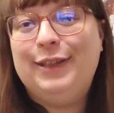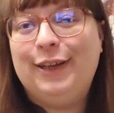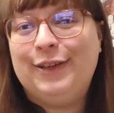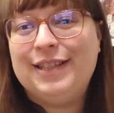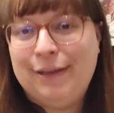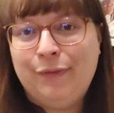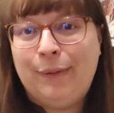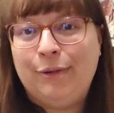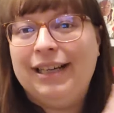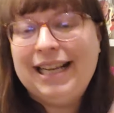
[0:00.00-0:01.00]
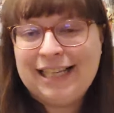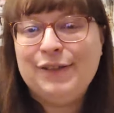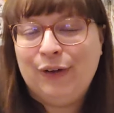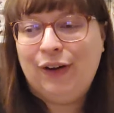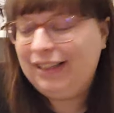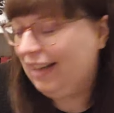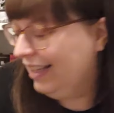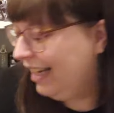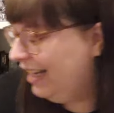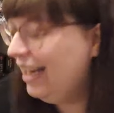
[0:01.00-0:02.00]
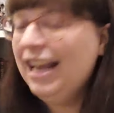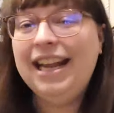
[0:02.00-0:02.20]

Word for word: those in February. It's fine, okay?